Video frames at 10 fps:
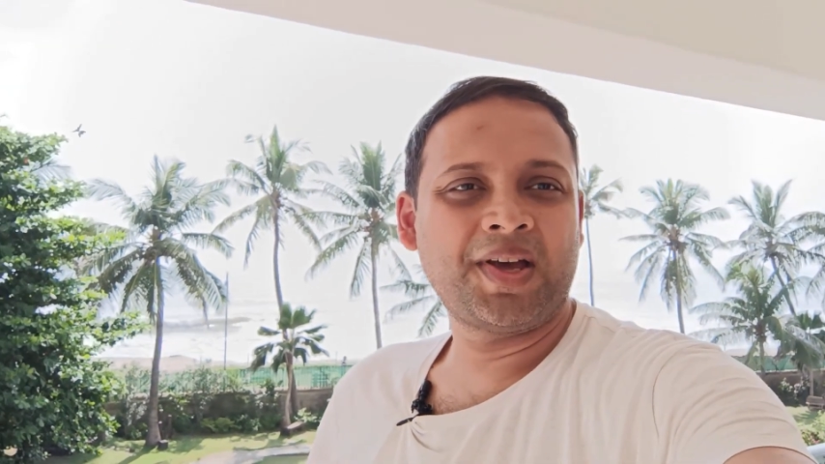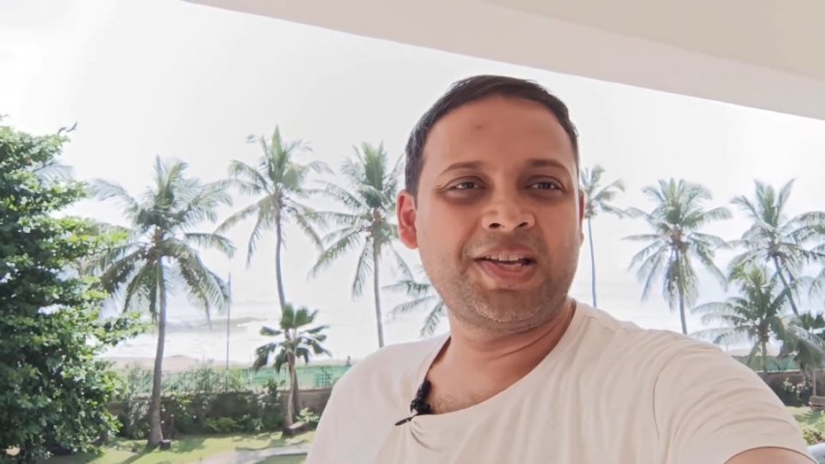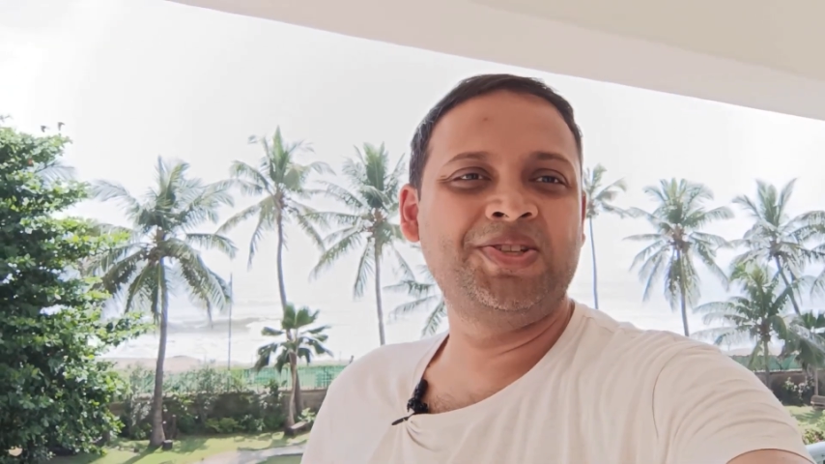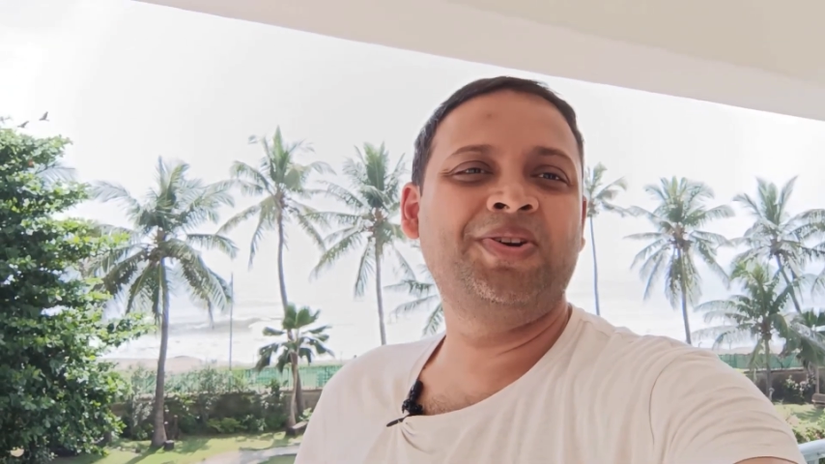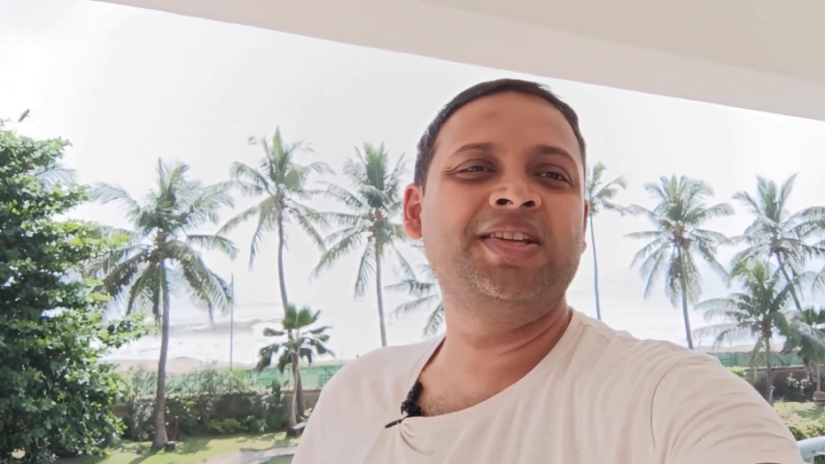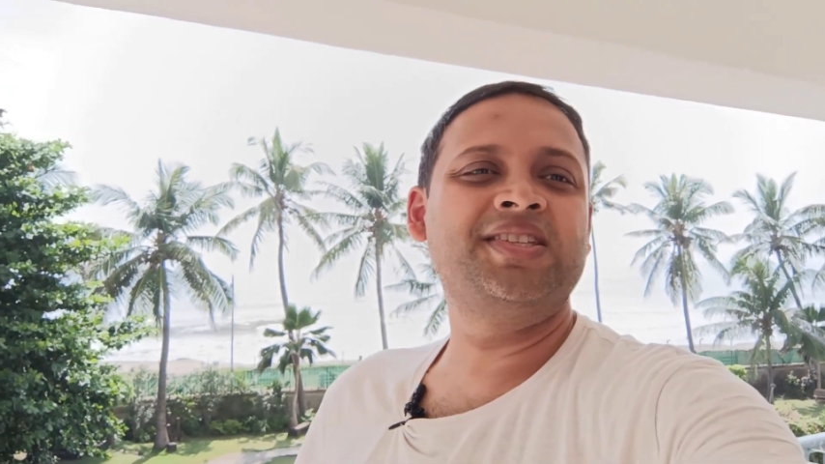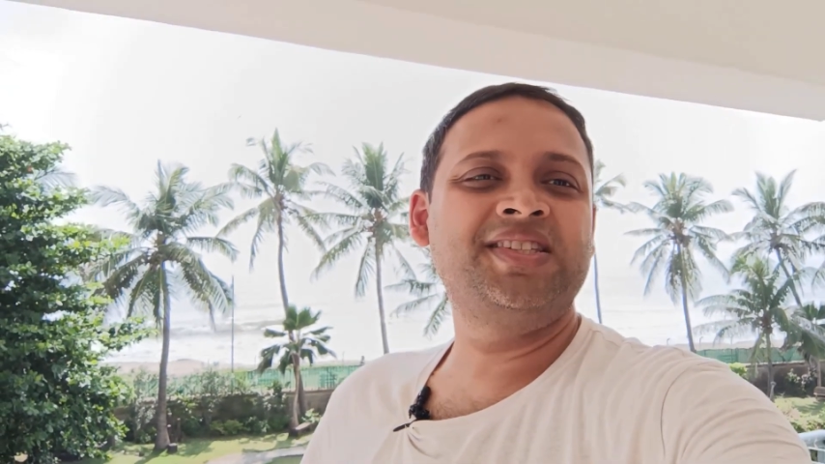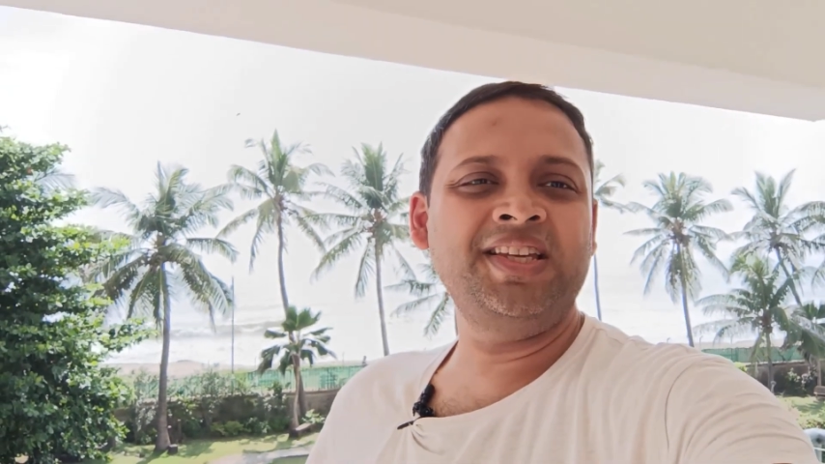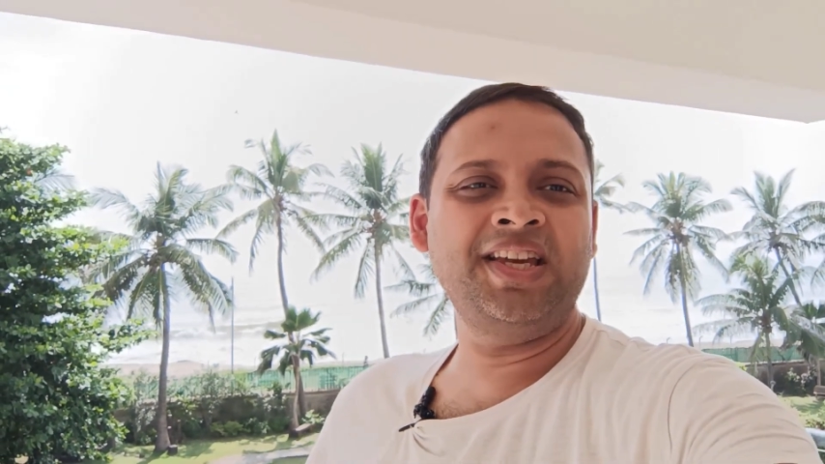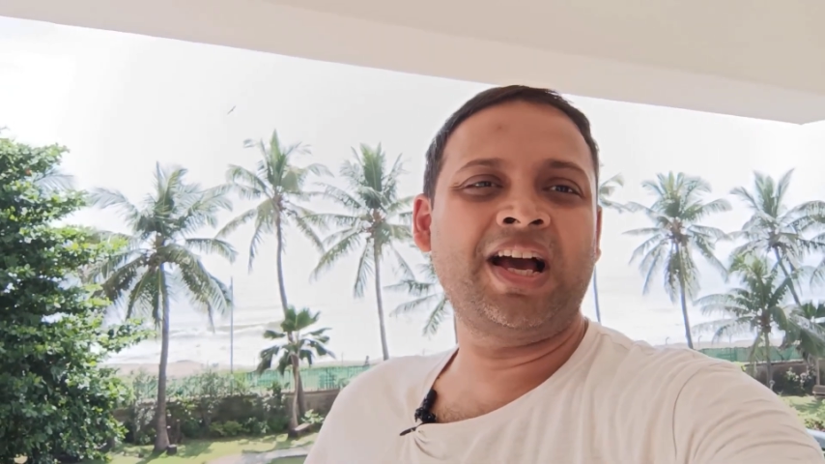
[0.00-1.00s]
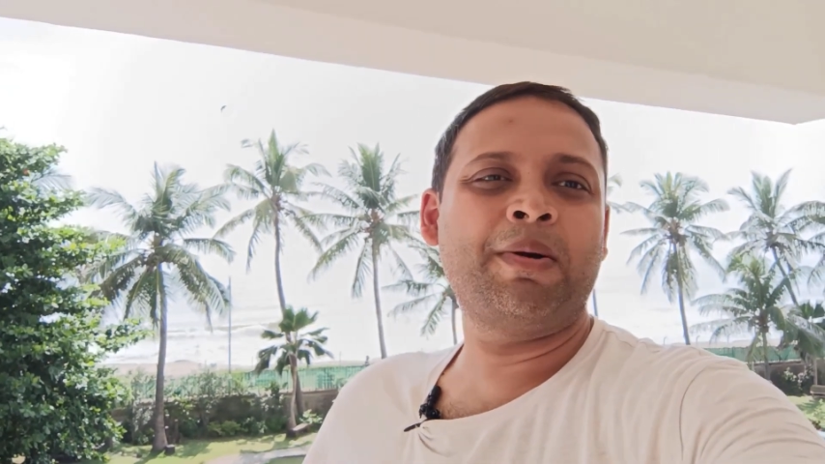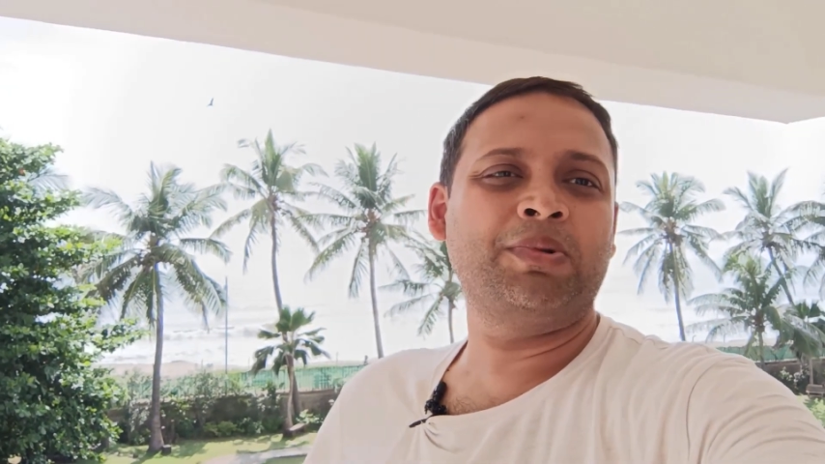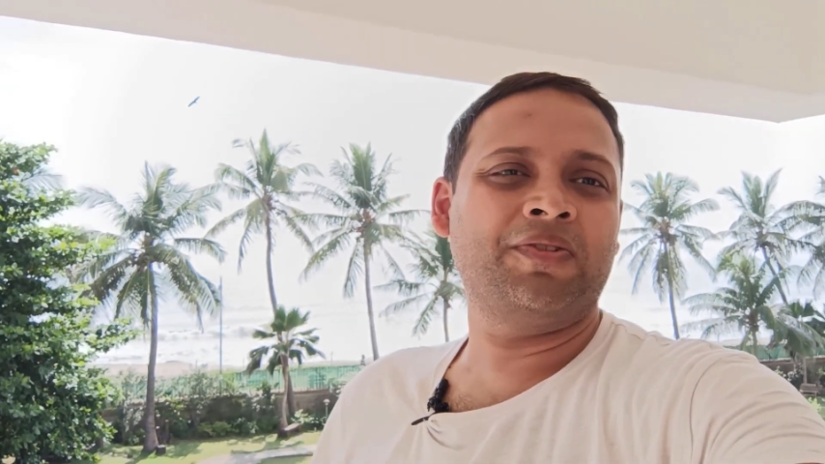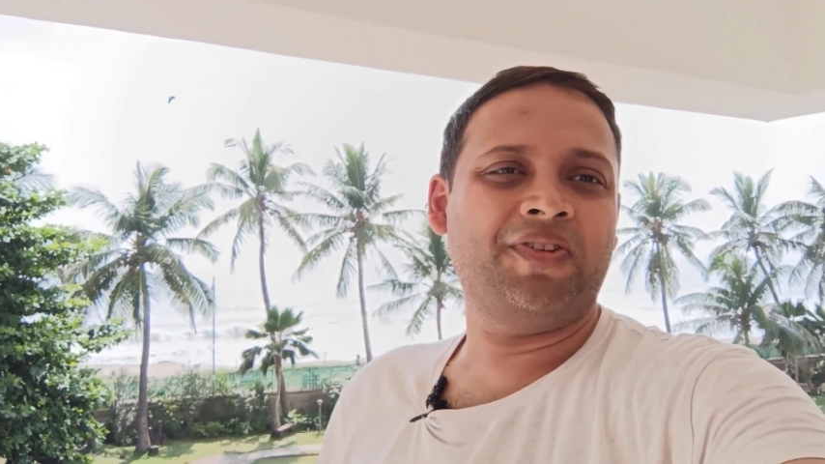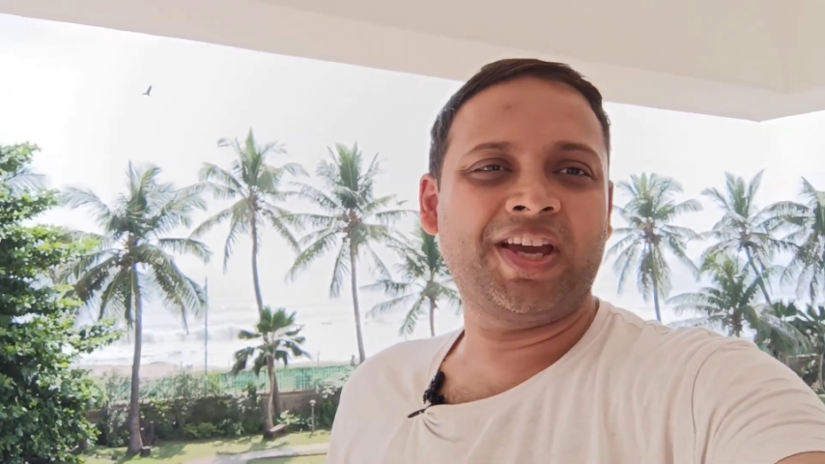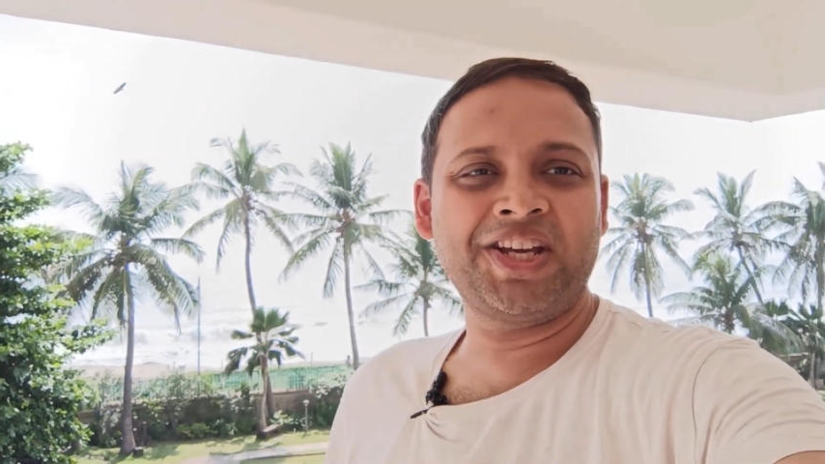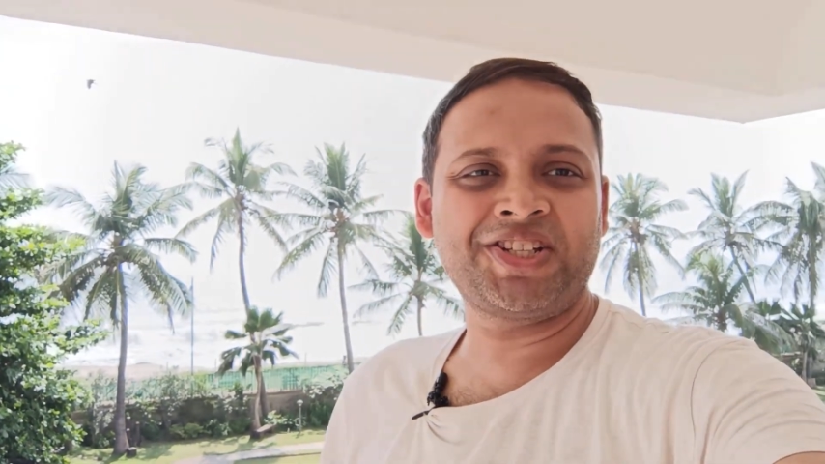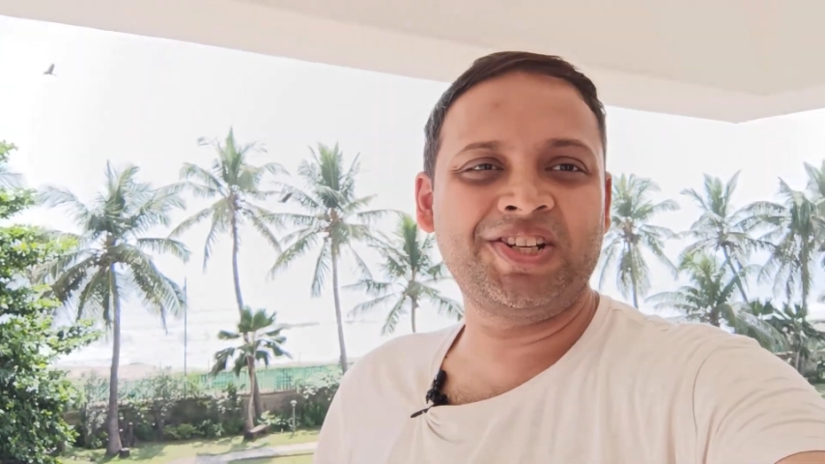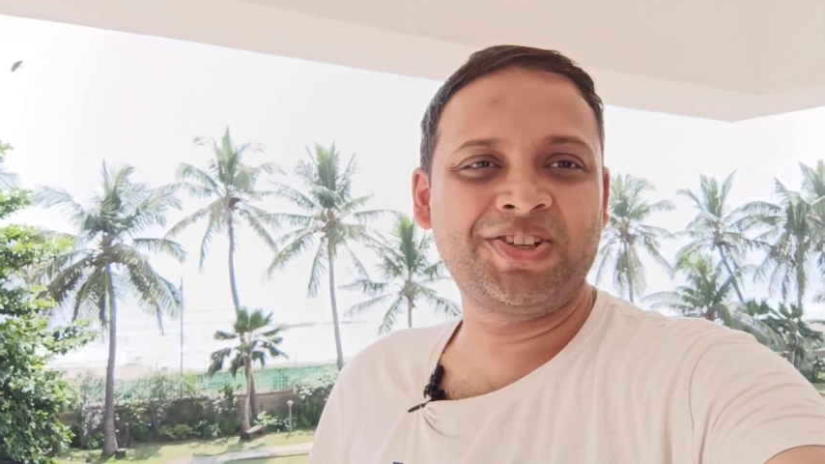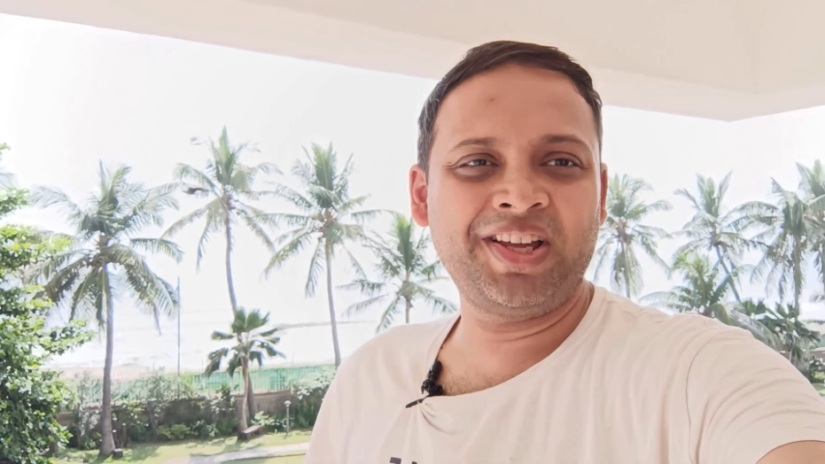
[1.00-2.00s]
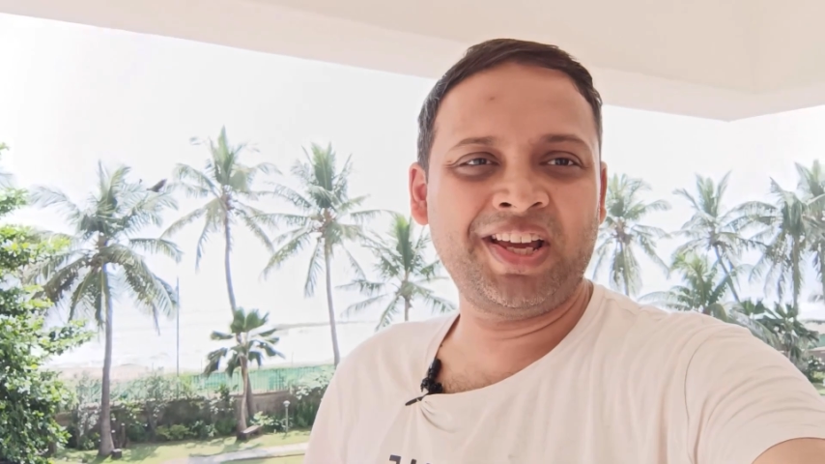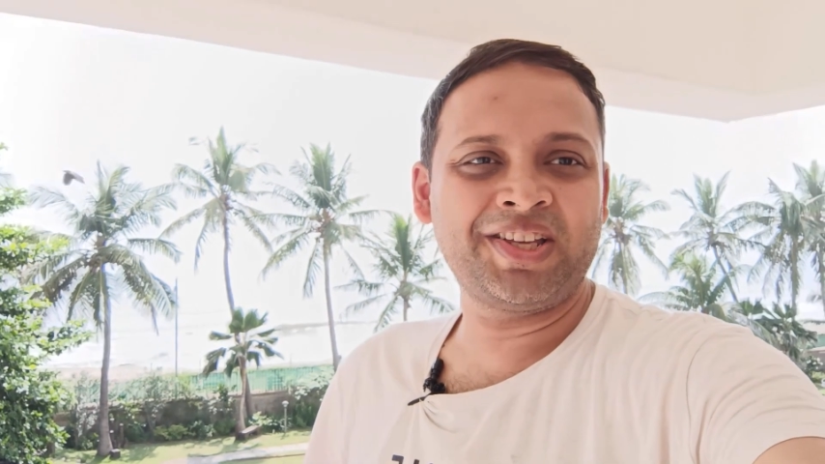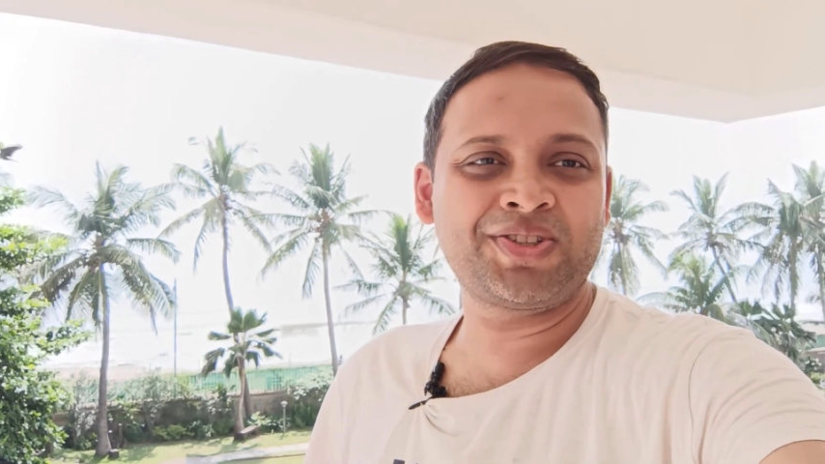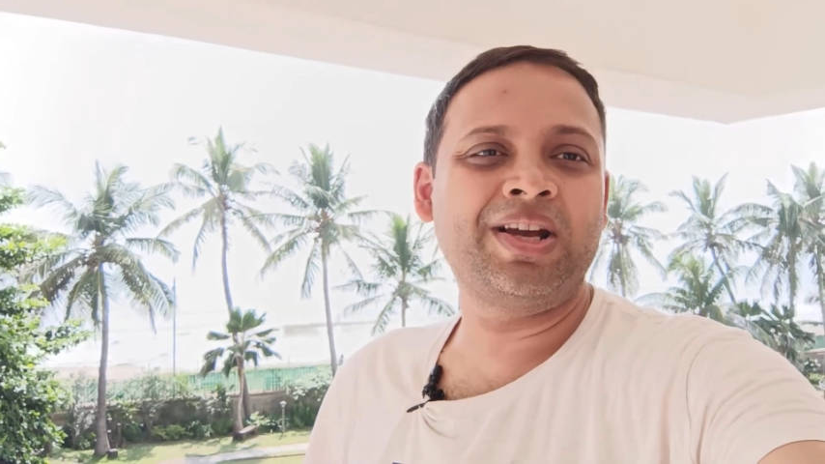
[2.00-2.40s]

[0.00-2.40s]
As you can see, I am on a vacation today,